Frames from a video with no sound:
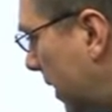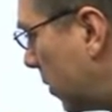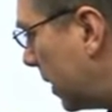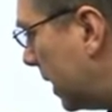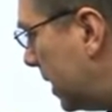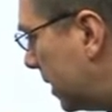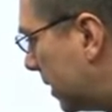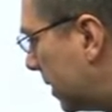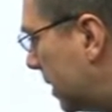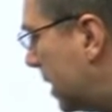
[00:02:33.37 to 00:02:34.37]
A
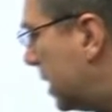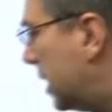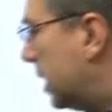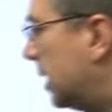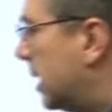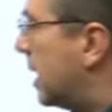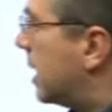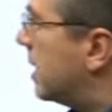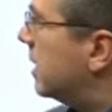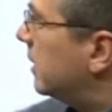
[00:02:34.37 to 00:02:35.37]
liquid
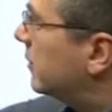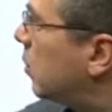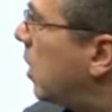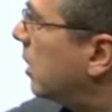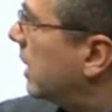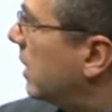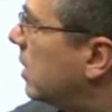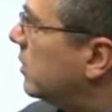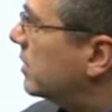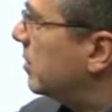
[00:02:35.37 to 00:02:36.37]
that
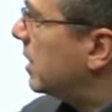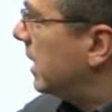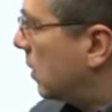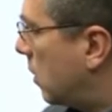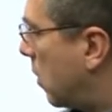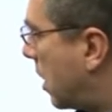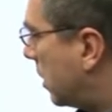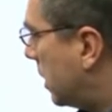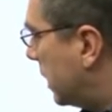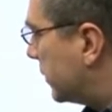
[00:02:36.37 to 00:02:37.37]
is
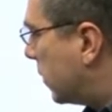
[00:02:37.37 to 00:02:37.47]
in the